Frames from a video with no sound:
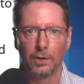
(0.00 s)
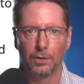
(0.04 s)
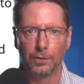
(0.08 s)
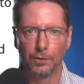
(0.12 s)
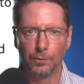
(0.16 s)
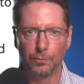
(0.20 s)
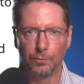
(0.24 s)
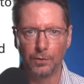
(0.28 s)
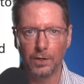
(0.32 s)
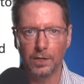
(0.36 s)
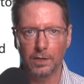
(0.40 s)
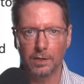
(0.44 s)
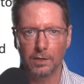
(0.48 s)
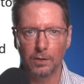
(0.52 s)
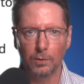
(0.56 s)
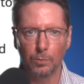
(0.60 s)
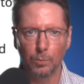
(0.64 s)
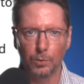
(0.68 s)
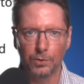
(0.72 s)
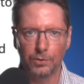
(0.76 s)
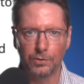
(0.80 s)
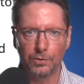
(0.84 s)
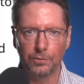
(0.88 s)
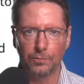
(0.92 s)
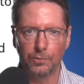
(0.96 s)
The vehicle
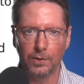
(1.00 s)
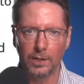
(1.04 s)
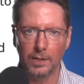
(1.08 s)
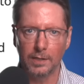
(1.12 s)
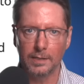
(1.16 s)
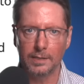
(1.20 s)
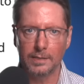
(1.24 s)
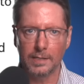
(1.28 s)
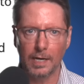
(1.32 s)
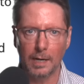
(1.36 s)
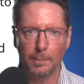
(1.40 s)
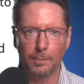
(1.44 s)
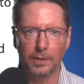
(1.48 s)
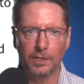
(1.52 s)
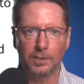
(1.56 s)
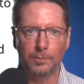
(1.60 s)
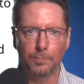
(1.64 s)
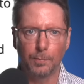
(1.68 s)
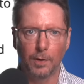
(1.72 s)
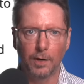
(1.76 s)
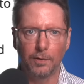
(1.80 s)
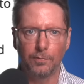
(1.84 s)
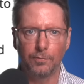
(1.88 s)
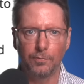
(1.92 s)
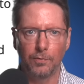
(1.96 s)
was severely
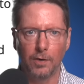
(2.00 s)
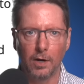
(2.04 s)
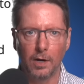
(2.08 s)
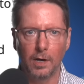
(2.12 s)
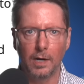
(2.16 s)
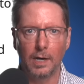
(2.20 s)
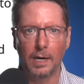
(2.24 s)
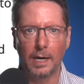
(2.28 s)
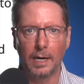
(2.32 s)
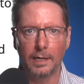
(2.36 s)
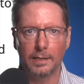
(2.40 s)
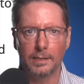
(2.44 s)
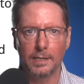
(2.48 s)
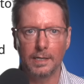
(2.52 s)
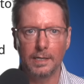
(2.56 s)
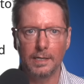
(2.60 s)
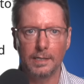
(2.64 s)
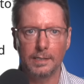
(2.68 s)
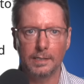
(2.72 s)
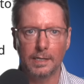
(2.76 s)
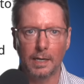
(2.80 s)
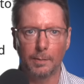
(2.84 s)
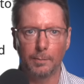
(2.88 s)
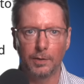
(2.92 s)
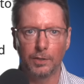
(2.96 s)
damaged by fire and
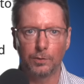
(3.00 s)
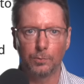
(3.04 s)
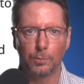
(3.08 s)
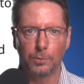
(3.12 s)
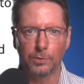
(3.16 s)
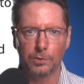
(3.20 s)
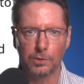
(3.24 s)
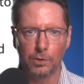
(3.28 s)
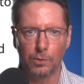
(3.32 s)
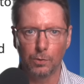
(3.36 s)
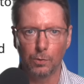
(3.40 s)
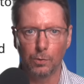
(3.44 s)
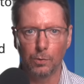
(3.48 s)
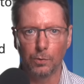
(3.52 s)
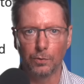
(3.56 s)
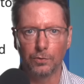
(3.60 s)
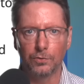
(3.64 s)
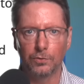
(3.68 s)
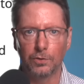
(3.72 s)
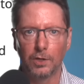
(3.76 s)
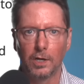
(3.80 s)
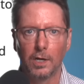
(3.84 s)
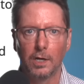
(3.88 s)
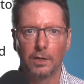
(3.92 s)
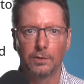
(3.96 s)
heat damage was
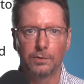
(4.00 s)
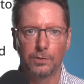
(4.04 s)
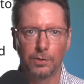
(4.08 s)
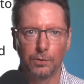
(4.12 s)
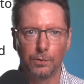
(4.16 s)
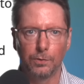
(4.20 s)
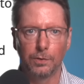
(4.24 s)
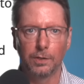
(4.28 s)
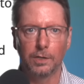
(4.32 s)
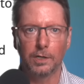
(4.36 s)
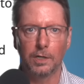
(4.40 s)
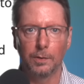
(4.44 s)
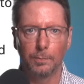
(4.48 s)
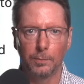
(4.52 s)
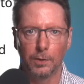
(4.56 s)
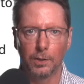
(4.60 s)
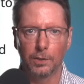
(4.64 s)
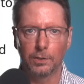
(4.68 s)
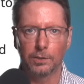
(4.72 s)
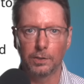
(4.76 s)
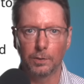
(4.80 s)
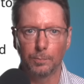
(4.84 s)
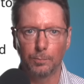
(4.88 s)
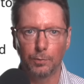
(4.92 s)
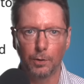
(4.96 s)
caused to the
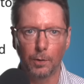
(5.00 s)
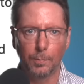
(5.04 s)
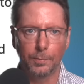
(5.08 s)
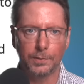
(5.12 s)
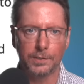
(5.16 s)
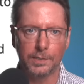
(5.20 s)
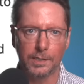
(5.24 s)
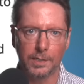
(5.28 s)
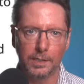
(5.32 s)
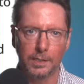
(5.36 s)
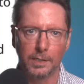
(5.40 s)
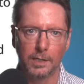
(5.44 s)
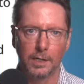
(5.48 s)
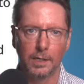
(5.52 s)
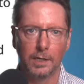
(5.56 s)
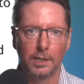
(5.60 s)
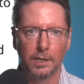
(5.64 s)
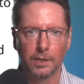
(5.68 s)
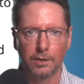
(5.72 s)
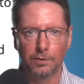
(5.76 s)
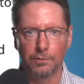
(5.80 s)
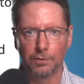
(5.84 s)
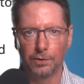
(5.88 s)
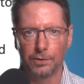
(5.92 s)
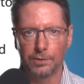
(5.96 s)
commercial property.
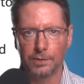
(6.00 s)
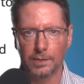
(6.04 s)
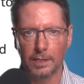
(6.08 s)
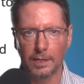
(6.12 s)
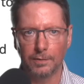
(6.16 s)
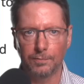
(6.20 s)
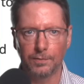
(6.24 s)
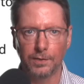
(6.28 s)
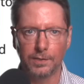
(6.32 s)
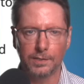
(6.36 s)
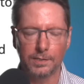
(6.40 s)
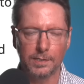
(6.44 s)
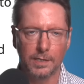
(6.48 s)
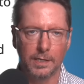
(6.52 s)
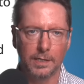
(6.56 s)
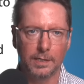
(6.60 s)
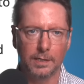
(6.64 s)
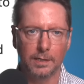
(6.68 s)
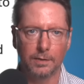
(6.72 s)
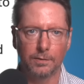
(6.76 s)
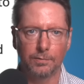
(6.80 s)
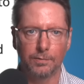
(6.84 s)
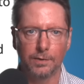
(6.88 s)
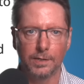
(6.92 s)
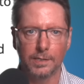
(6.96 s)
Crews left the
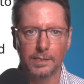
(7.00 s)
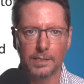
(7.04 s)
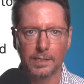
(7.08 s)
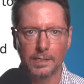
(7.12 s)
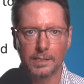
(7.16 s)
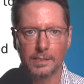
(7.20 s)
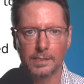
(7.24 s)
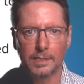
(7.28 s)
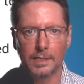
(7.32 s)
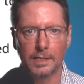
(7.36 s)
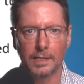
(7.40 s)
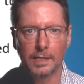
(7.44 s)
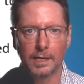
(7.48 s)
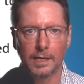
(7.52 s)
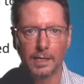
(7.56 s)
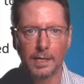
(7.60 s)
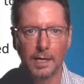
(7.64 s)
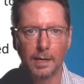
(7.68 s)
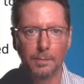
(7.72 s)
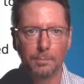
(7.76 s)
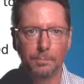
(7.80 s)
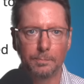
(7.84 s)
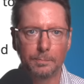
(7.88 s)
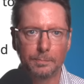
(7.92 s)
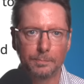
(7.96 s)
scene at
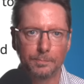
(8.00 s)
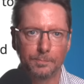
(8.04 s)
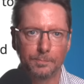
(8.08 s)
3.16am.